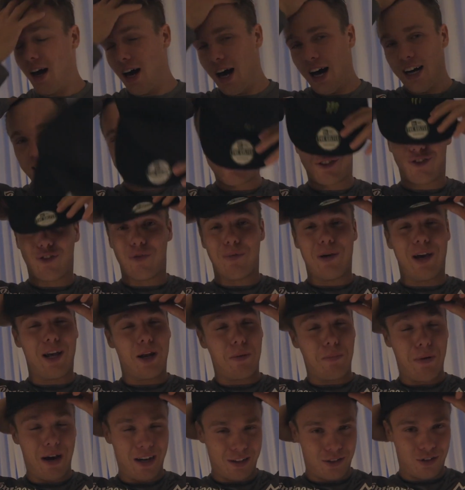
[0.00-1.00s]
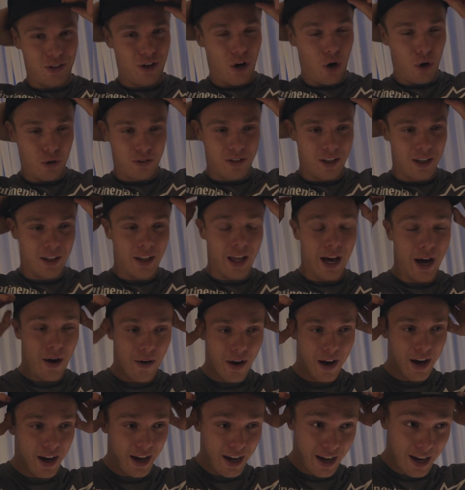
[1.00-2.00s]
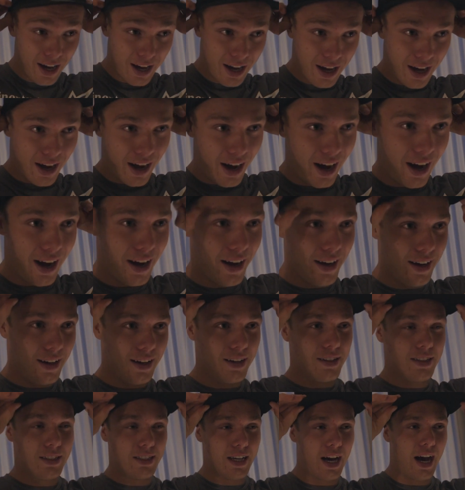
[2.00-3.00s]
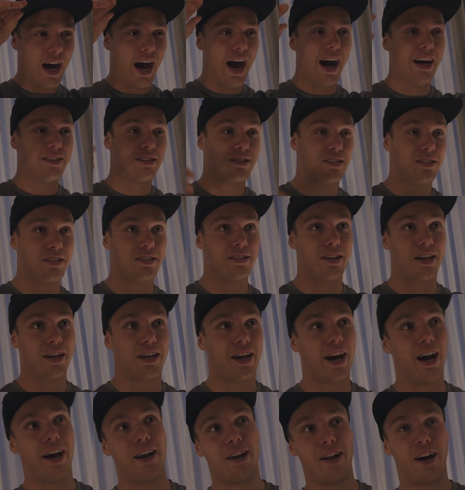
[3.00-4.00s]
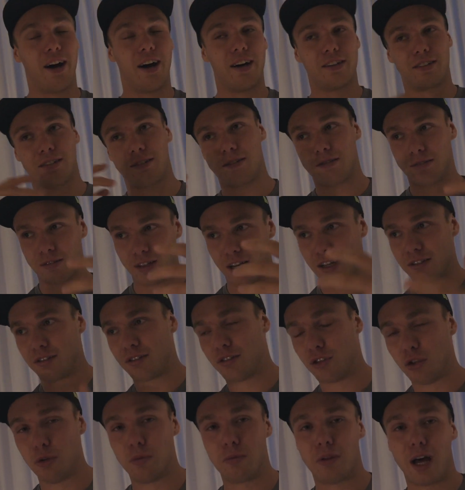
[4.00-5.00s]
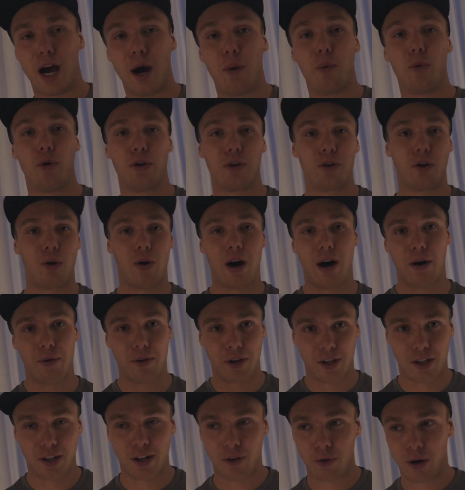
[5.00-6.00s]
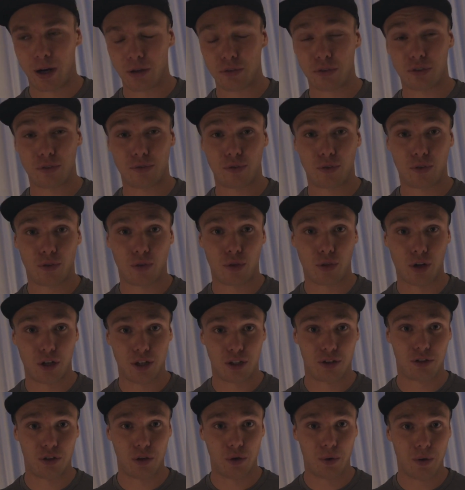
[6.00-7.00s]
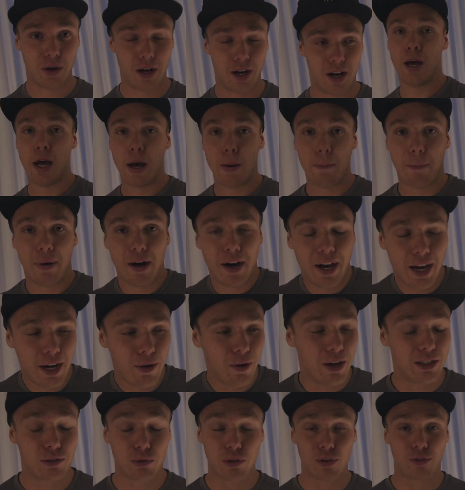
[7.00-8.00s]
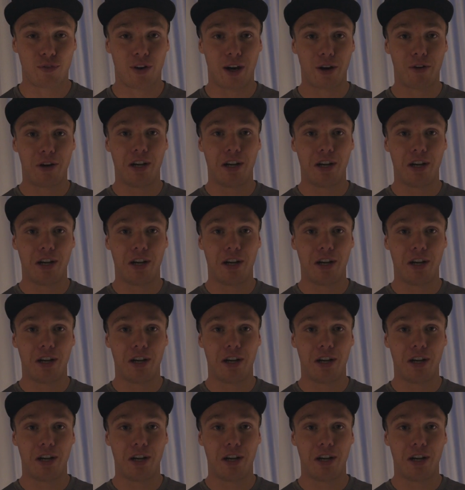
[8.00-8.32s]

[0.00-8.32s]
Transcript: Alright, so we made it back to the hotel now. Uh, yeah, as I kinda assumed, I would go out in the rounds of 32. Uh, but anyways, it was fun